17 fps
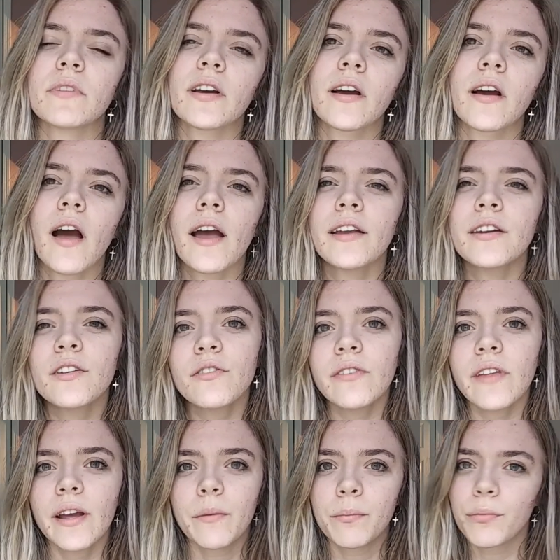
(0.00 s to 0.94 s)
kind of
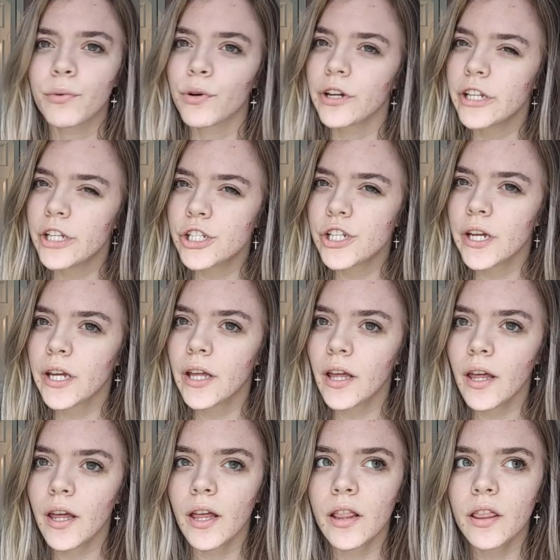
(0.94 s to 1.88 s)
like
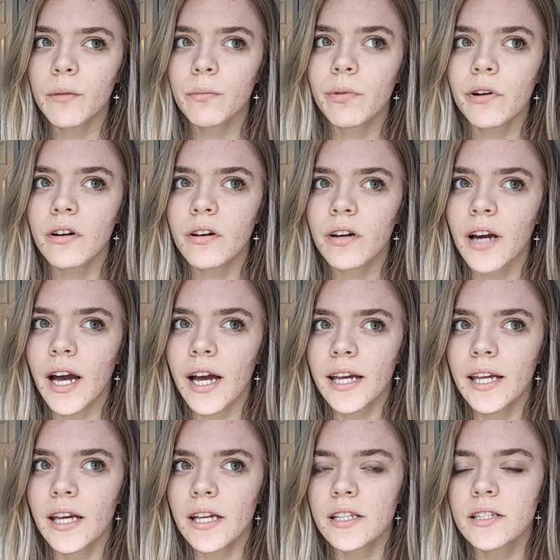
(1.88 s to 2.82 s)
preaching in the book, I
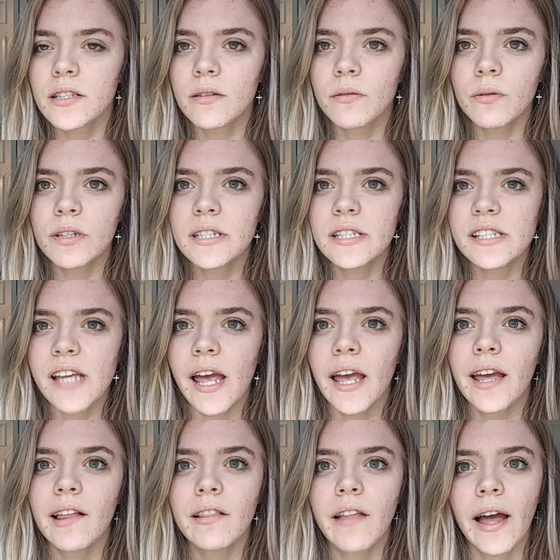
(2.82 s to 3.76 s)
guess you would
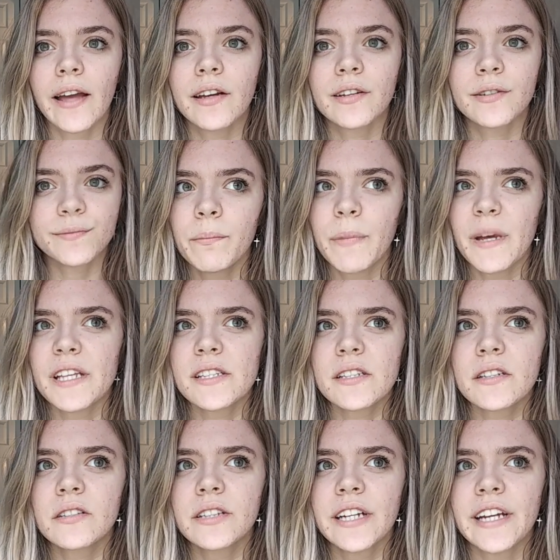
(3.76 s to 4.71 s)
say. Like
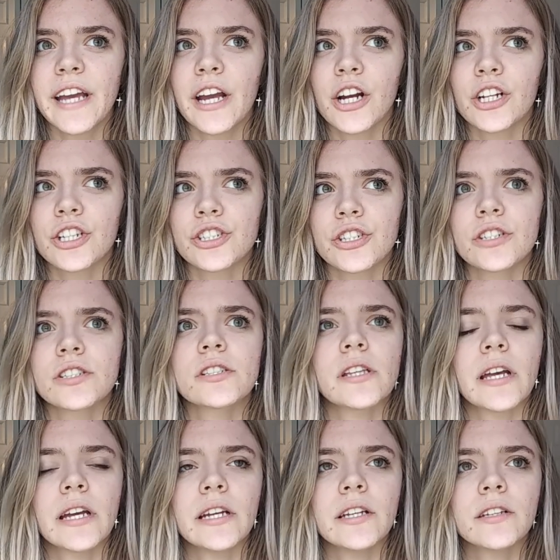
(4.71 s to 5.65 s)
basically characters
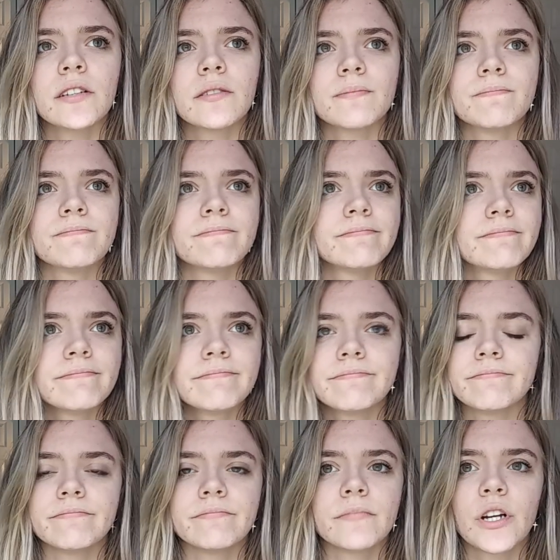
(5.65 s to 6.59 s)
like
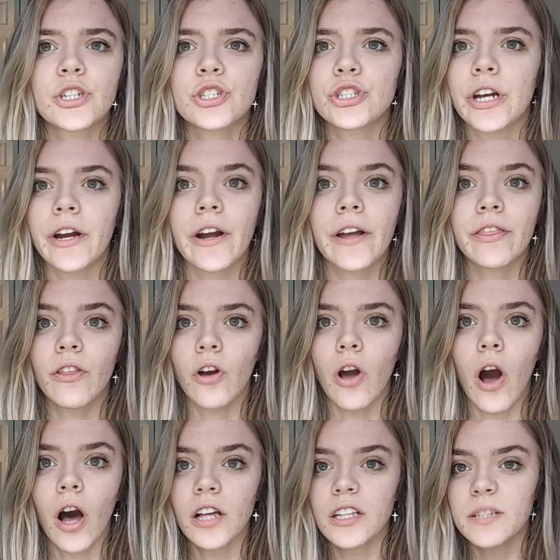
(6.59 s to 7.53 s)
sharing the
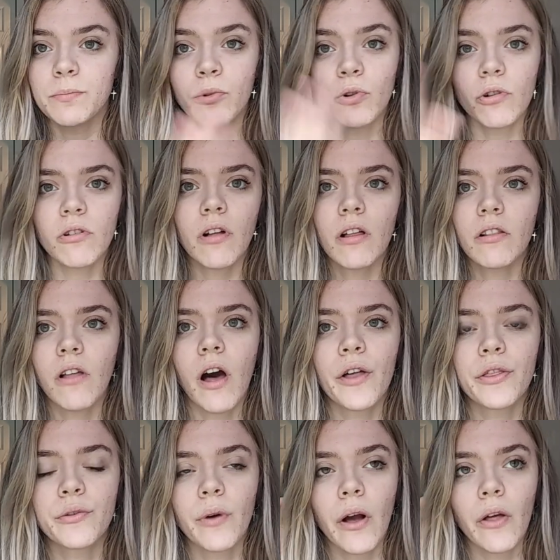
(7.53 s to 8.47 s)
gospel a
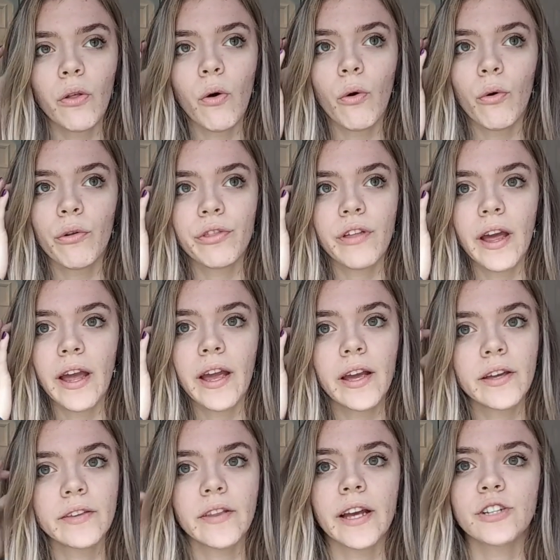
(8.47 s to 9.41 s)
lot throughout the whole
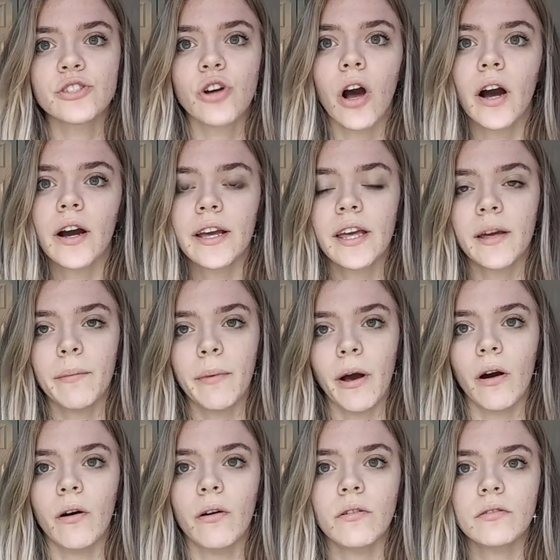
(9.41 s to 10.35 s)
thing, and like talking
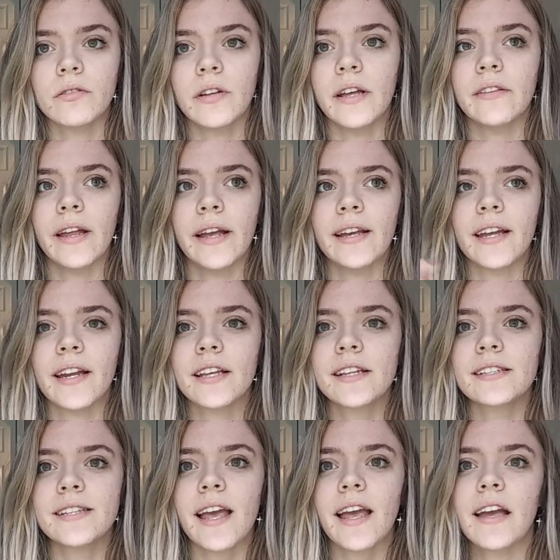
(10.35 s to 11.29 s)
about and like getting
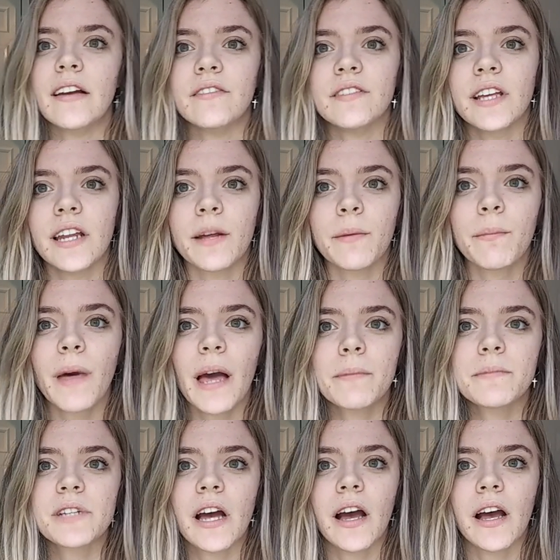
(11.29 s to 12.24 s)
saved, getting
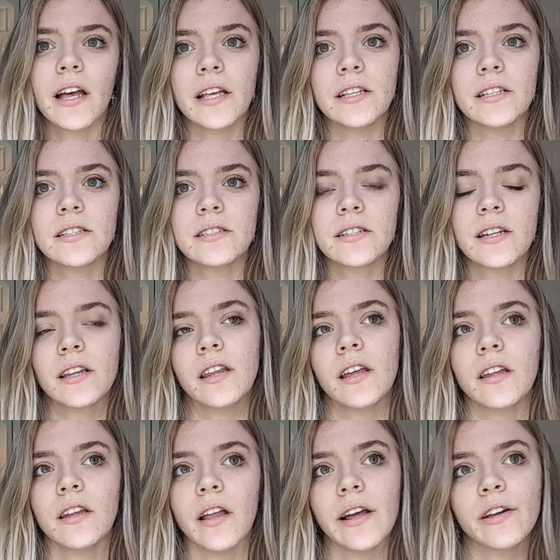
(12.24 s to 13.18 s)
baptized, and
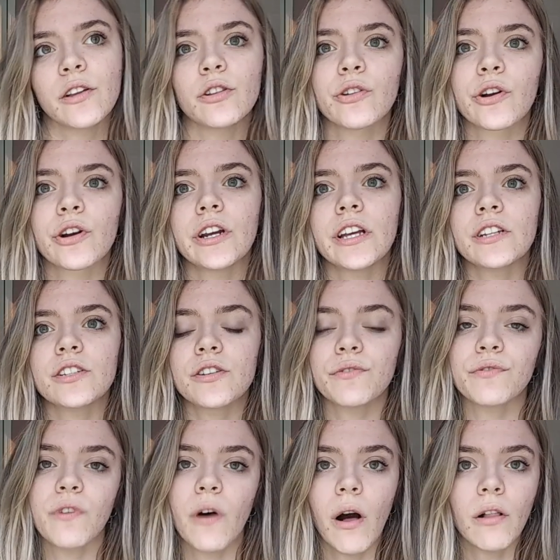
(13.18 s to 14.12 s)
then like learning to
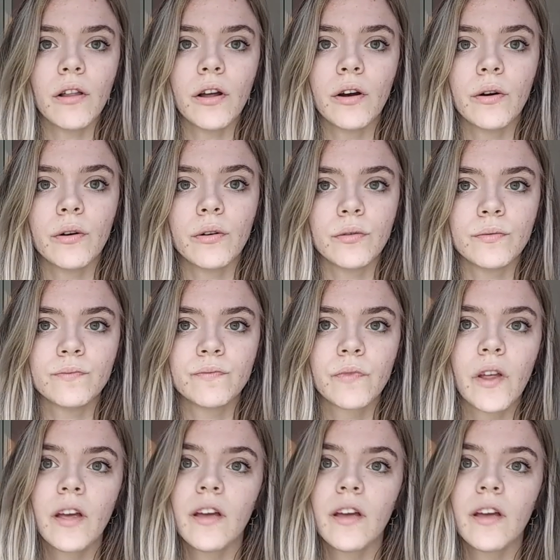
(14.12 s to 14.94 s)
follow